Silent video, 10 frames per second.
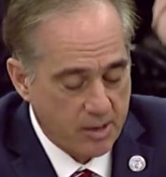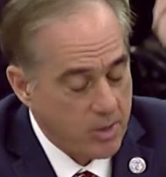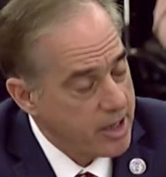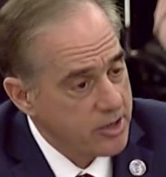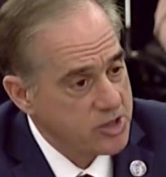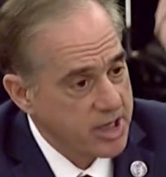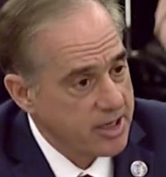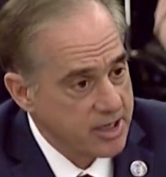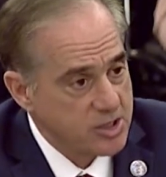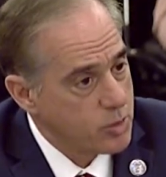My
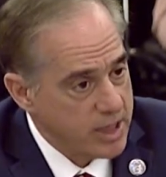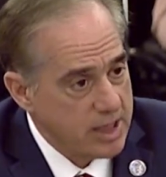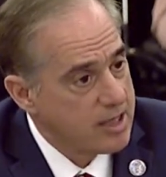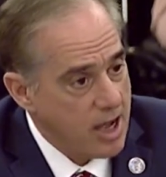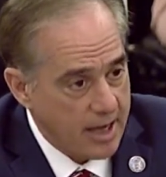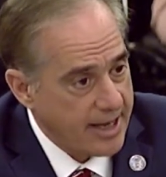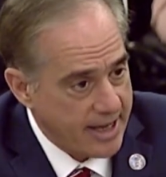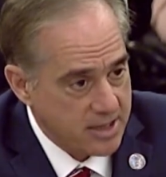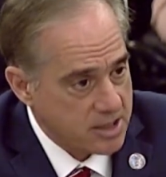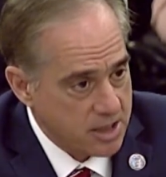understanding is we did not
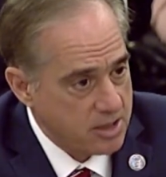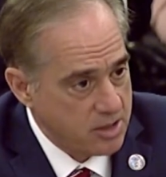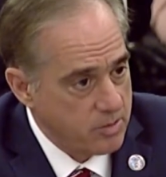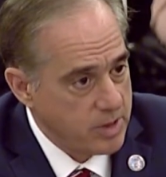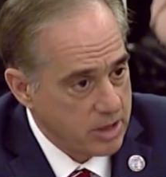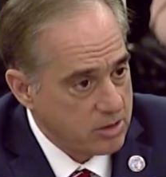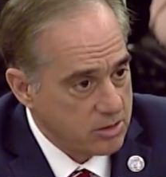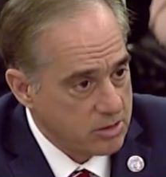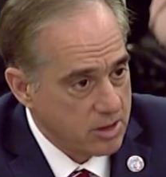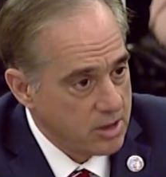ask to
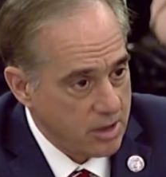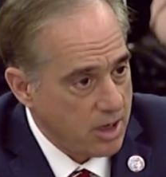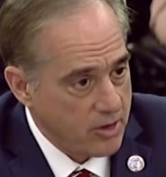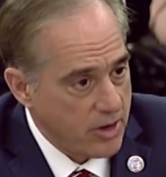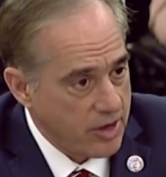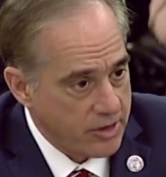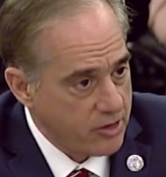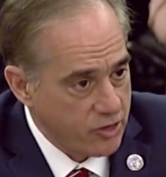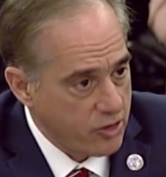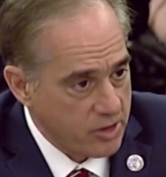bill other health
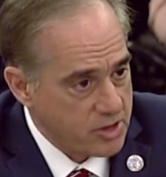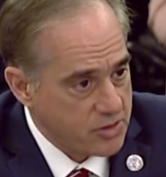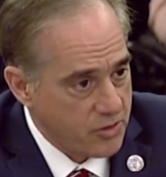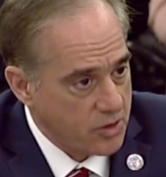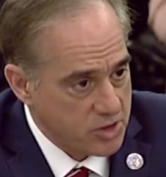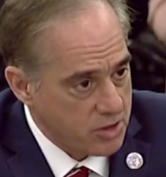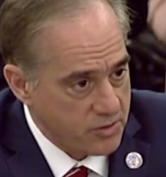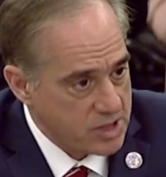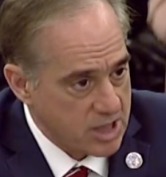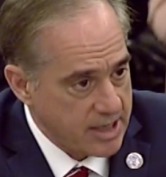insurance for
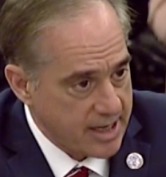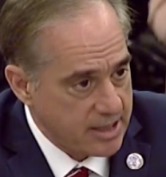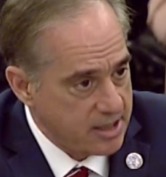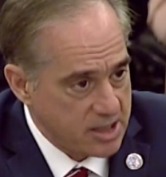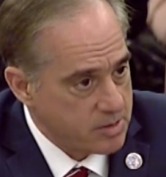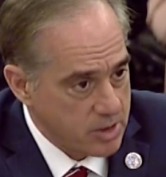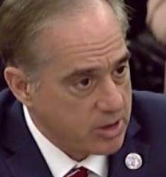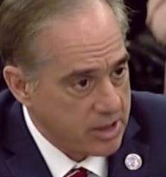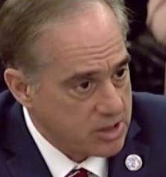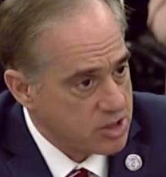service-connected disabilities.